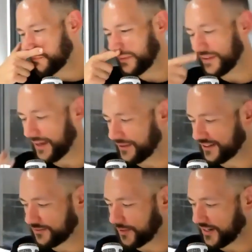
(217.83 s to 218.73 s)
Yeah,
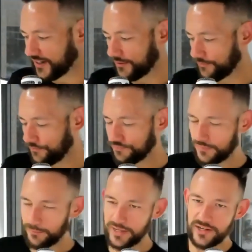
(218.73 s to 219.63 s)
that's my
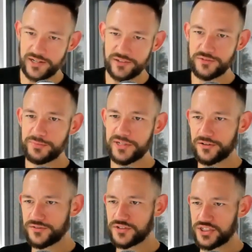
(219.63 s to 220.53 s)
my youngest
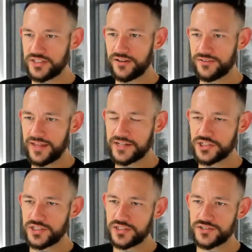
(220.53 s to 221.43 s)
Pierce. She does that.
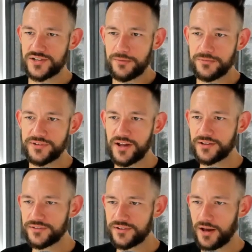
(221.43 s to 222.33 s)
She just hums
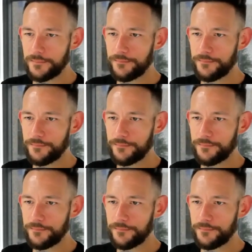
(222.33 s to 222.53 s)
nonstop